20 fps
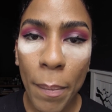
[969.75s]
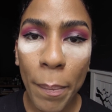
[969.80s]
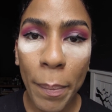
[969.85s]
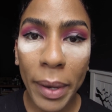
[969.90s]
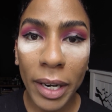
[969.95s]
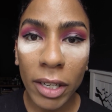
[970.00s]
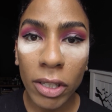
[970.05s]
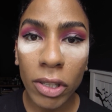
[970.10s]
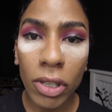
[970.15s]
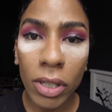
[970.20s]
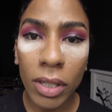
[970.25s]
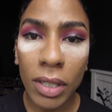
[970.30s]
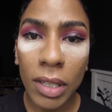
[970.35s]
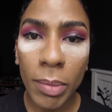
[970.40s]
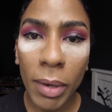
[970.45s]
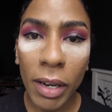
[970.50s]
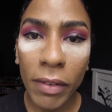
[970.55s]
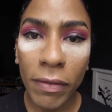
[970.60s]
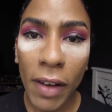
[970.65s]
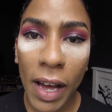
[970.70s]
but it's just
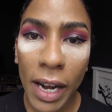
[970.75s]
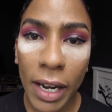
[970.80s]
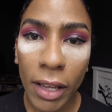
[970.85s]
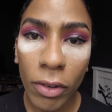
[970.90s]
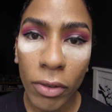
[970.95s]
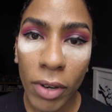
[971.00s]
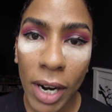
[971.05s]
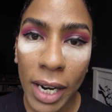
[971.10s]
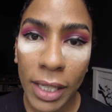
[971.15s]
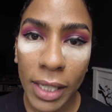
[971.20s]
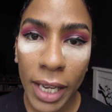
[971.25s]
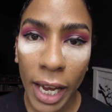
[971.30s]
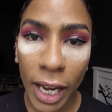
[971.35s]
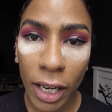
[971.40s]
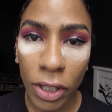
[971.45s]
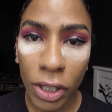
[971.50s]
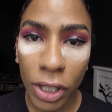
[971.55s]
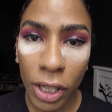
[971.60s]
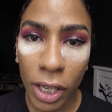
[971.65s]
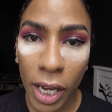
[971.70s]
about finding the right
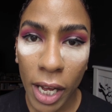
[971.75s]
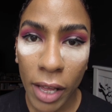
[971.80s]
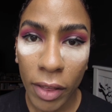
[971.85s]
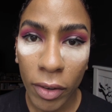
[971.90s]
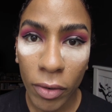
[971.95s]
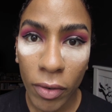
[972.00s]
texture and